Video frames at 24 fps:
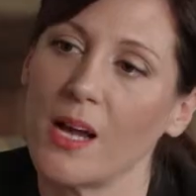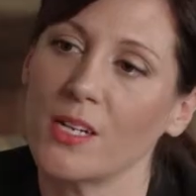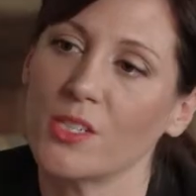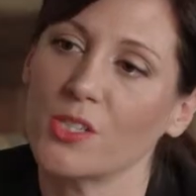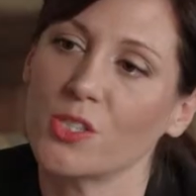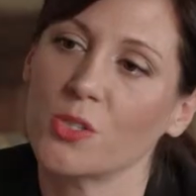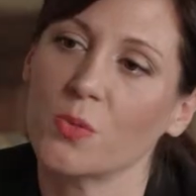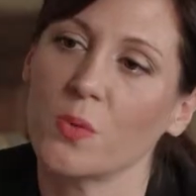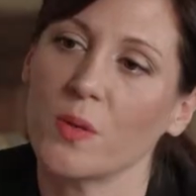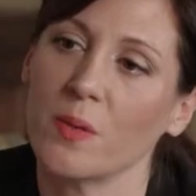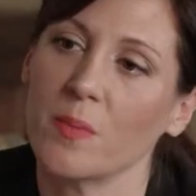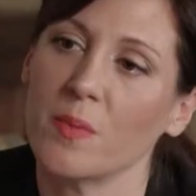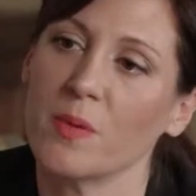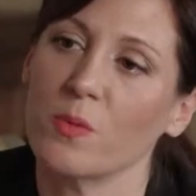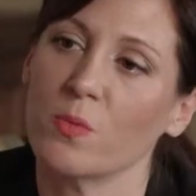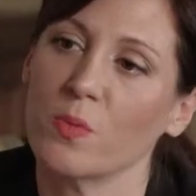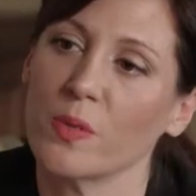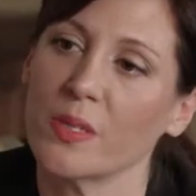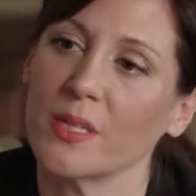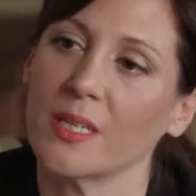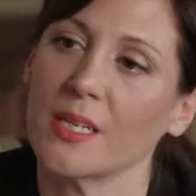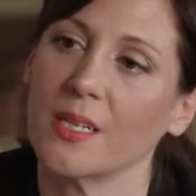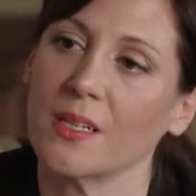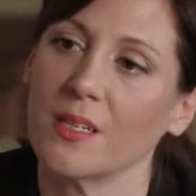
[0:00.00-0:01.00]
I just want to be
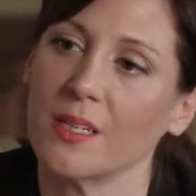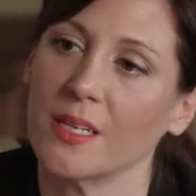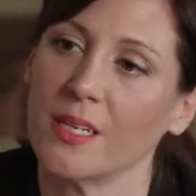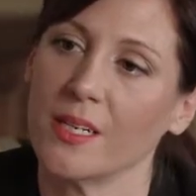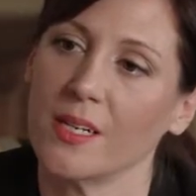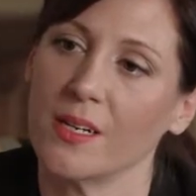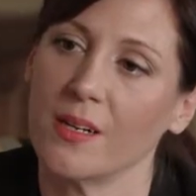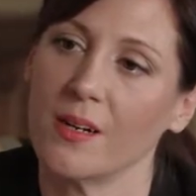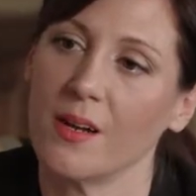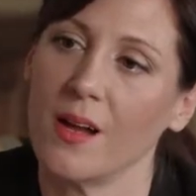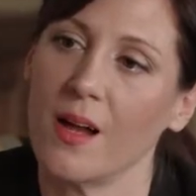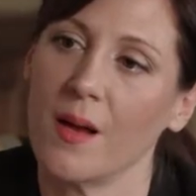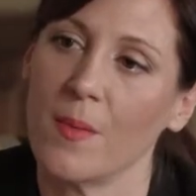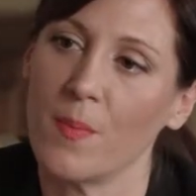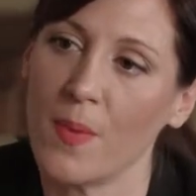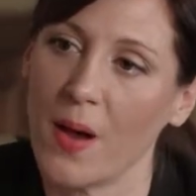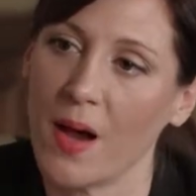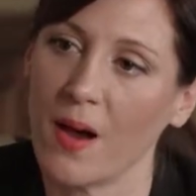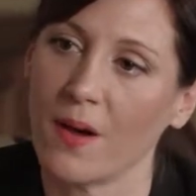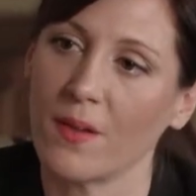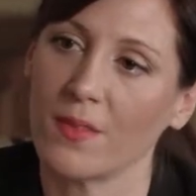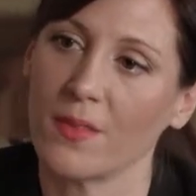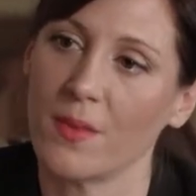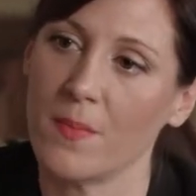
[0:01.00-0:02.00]
really clear
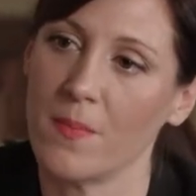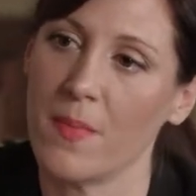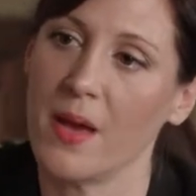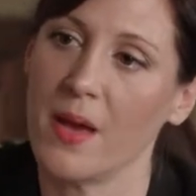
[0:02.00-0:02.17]
about the